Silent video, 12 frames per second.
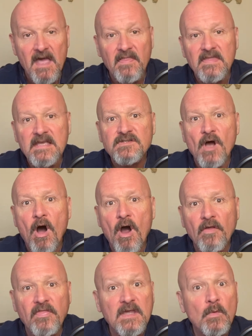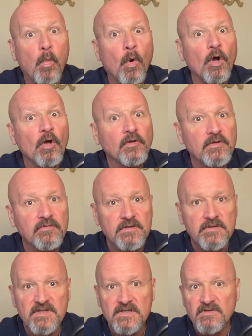These are the world
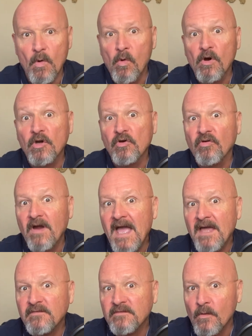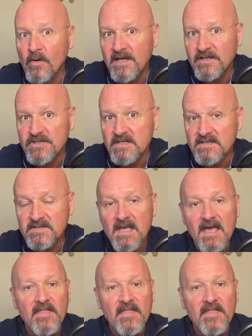cruises or grand voyages.